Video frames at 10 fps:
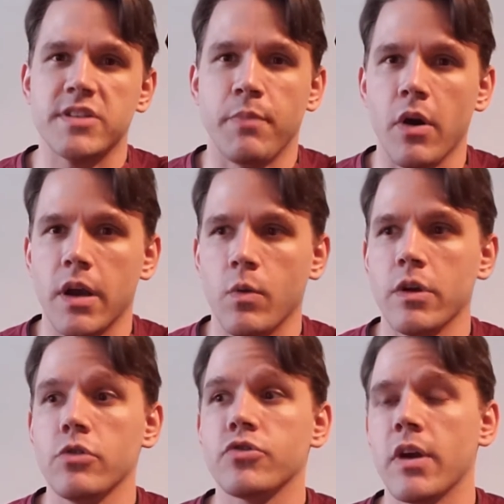sparring, where
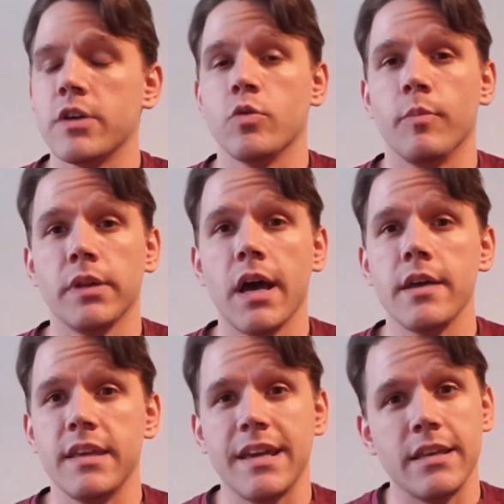you're trying to apply
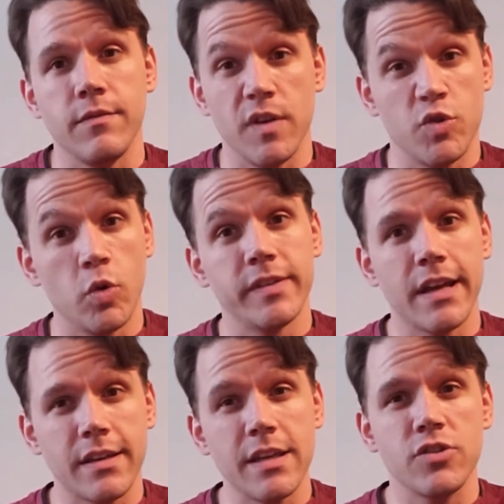the individual
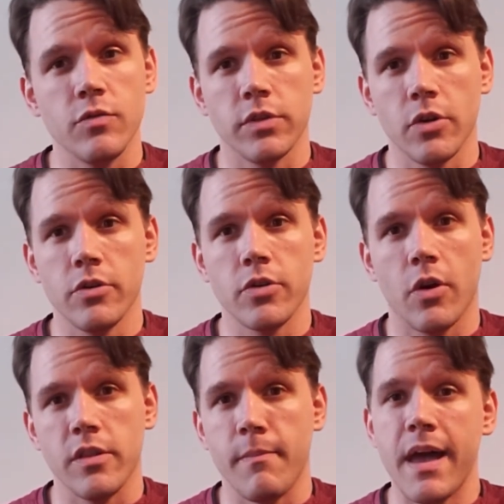techniques you've learned
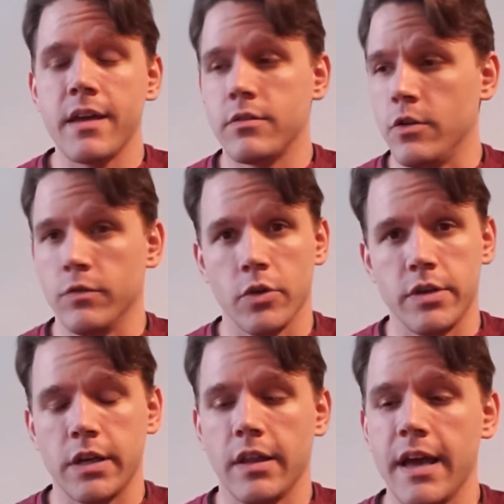on the mat, you've learned
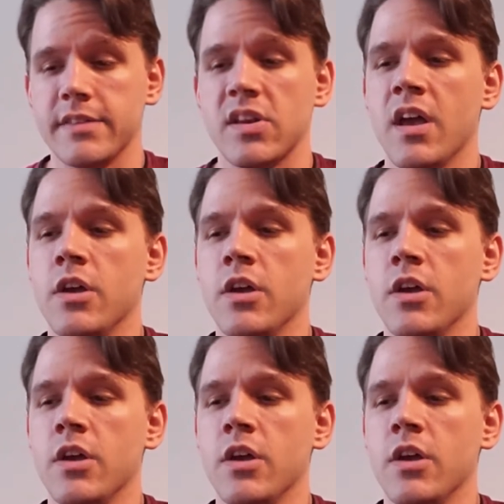in class.